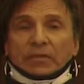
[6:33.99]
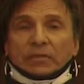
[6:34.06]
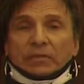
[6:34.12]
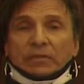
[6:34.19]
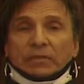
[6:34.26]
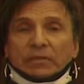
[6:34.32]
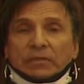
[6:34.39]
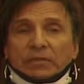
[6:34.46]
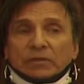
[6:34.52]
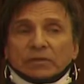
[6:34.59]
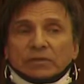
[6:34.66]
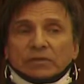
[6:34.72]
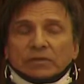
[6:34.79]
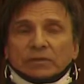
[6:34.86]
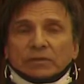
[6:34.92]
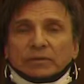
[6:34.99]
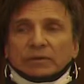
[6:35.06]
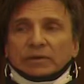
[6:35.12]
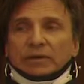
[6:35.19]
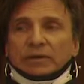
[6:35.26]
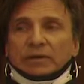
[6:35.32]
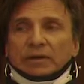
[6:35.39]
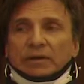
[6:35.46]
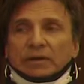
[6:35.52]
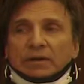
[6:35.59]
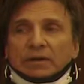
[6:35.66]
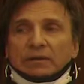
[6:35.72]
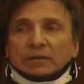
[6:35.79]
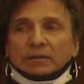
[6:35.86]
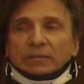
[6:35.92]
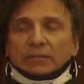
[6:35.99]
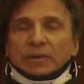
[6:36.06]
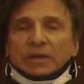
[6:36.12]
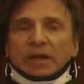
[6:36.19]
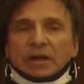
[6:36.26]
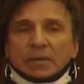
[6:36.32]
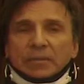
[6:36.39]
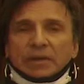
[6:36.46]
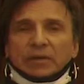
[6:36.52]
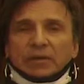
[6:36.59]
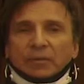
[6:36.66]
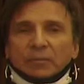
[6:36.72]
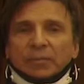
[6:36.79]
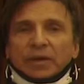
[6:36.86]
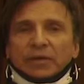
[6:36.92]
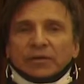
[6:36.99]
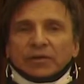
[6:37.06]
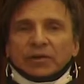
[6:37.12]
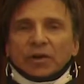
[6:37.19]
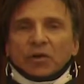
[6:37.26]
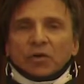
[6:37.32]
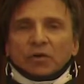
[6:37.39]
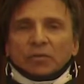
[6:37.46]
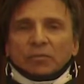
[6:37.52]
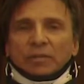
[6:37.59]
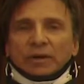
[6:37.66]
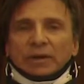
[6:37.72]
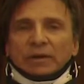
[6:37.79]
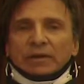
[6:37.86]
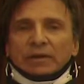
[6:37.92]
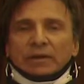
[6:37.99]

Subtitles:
this is becoming better known, but